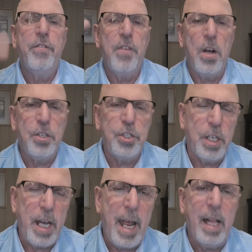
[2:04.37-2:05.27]

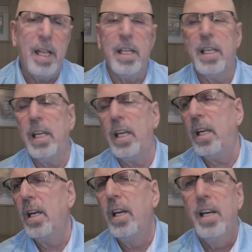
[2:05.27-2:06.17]
functionality.
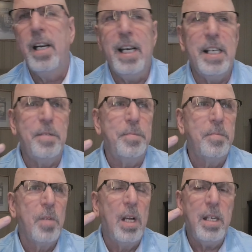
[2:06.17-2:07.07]
Um,
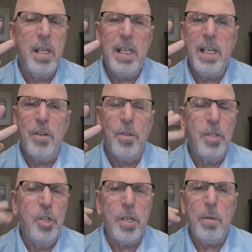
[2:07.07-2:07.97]
you know,
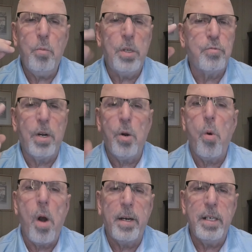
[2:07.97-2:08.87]
look at what's
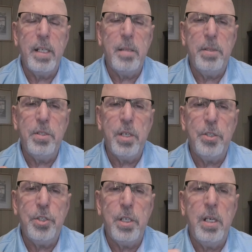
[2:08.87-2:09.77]
required in the
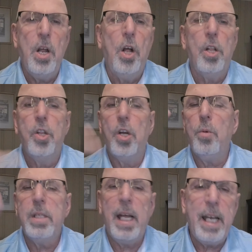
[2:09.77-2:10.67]
position, look
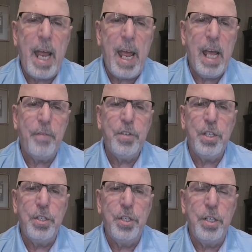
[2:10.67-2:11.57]
what they'd have
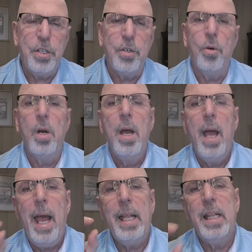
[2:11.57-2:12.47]
you do,
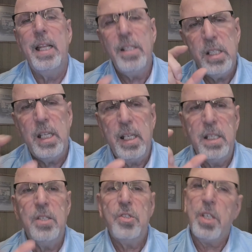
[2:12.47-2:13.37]
and list it
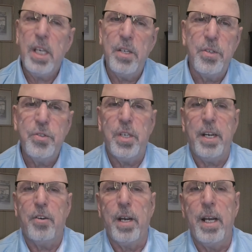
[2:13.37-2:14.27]
in the skills
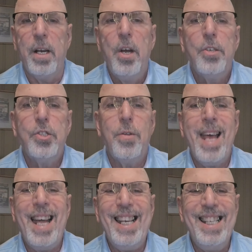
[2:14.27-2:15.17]
area so
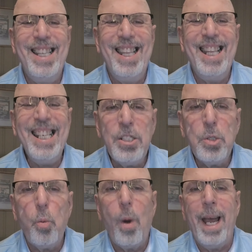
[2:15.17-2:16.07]
that in
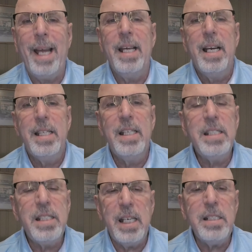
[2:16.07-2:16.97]
this way the
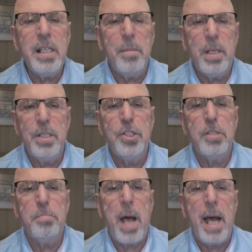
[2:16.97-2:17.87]
system can
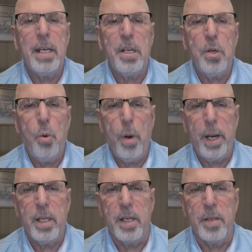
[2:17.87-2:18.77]
spot it
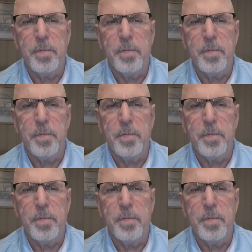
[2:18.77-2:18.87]
quickly.